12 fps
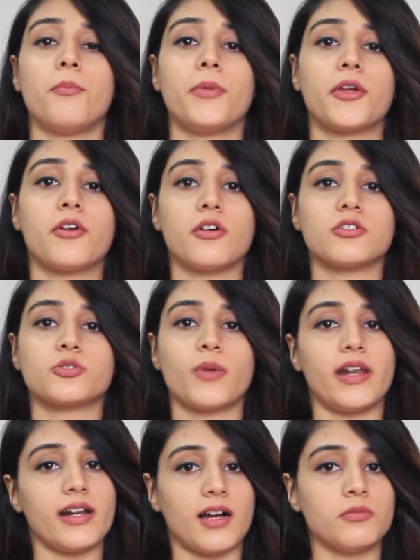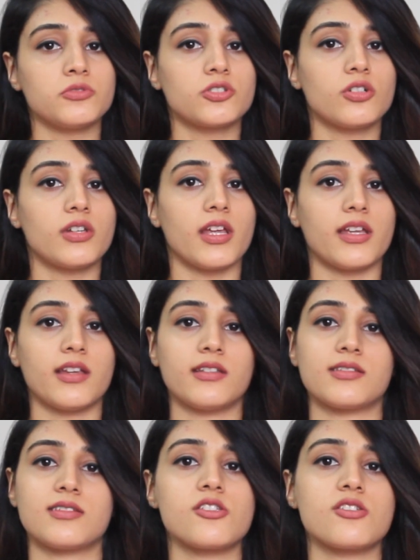because when it comes to taking
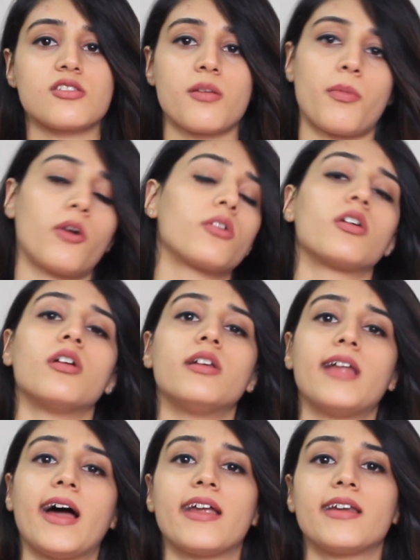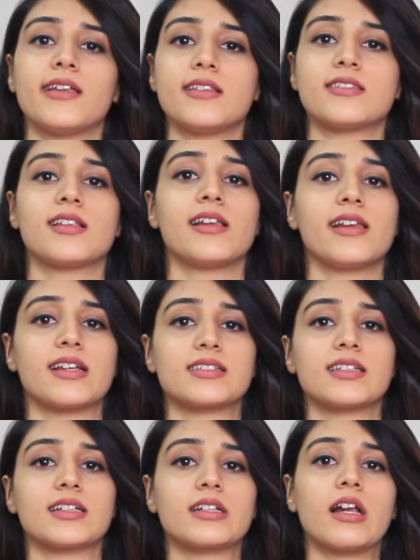decisions about diet, insulin,
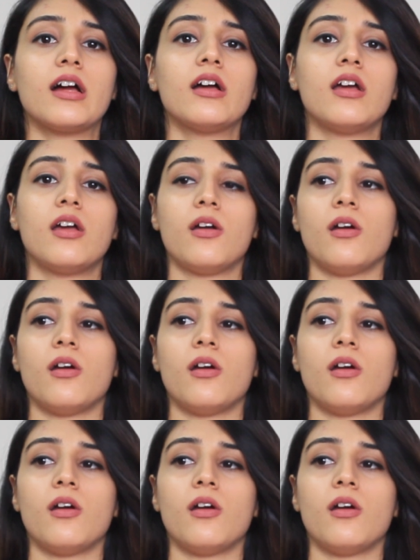etc.,